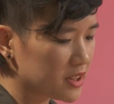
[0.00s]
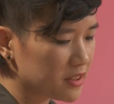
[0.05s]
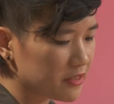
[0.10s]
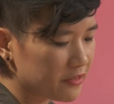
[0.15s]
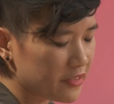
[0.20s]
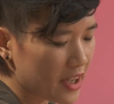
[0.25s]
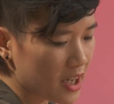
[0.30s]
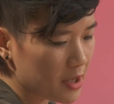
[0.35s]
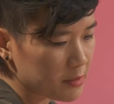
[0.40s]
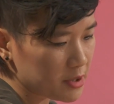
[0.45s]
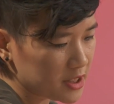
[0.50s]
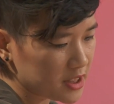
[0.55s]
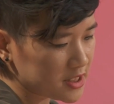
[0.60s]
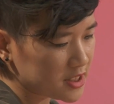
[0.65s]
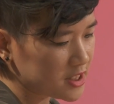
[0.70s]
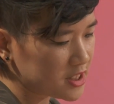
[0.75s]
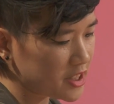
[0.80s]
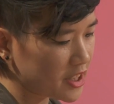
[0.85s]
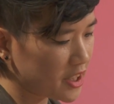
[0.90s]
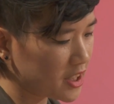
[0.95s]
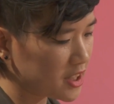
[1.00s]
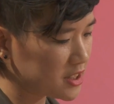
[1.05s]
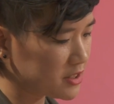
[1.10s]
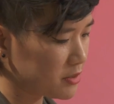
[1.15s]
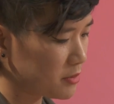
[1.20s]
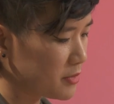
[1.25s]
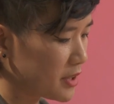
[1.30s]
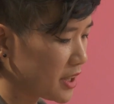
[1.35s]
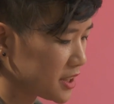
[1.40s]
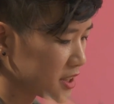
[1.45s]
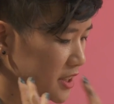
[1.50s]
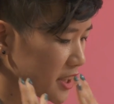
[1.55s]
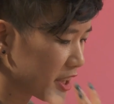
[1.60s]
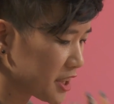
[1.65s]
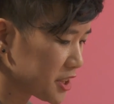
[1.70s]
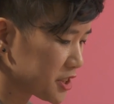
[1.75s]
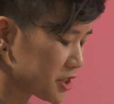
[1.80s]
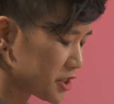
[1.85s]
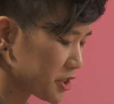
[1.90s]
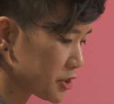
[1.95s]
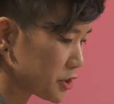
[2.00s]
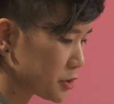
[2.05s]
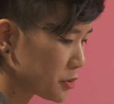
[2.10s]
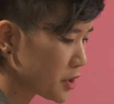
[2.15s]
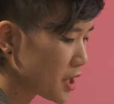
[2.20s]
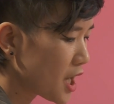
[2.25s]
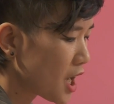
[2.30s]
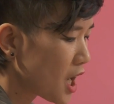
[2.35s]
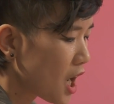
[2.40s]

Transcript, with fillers: The Fabulous Stains from 1982,